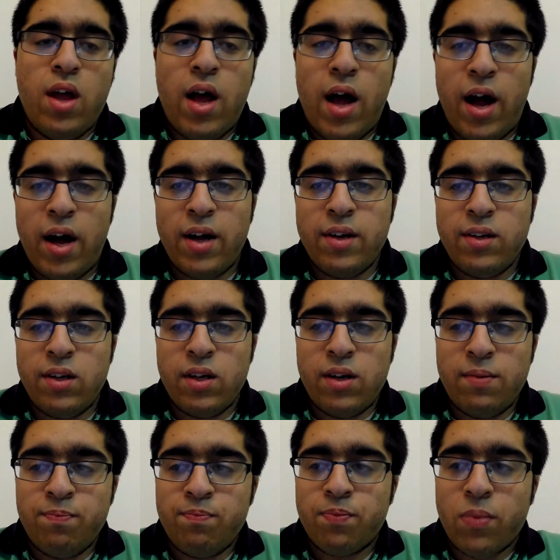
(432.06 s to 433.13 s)
And
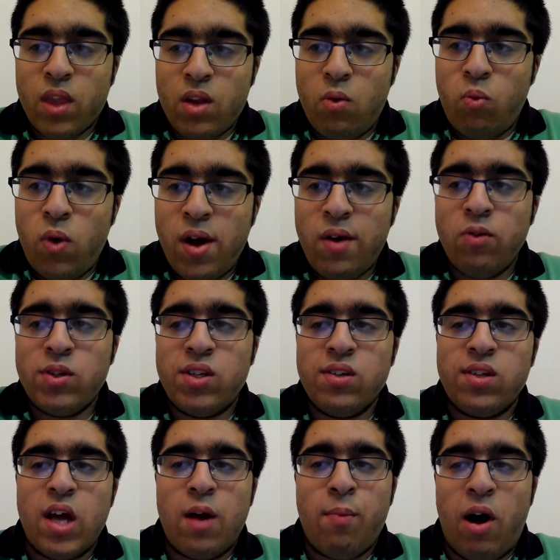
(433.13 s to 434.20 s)
what else
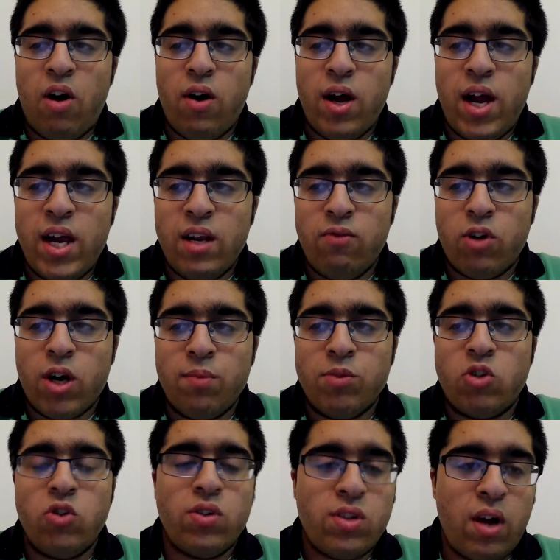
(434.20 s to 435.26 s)
is there about A-level
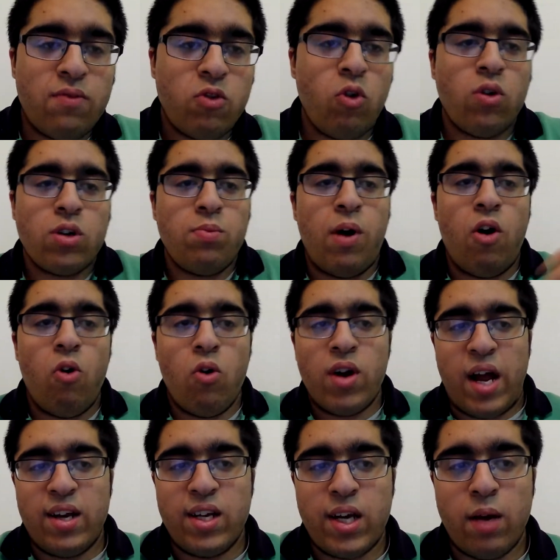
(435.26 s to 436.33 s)
chemistry? So I've talked about
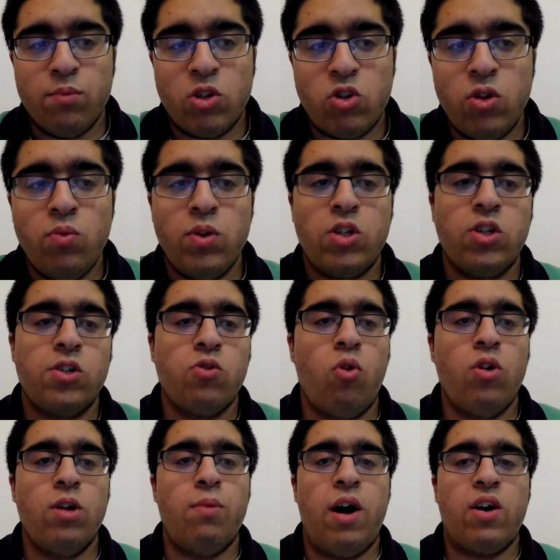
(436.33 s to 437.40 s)
organic chemistry, which is
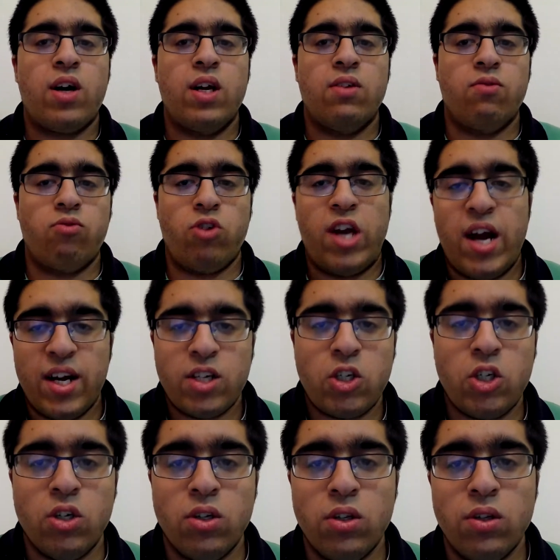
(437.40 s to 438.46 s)
all about kind of
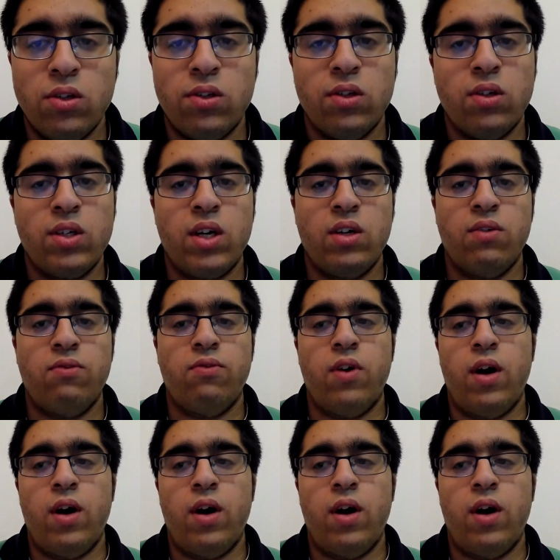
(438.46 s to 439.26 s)
reactions and kind of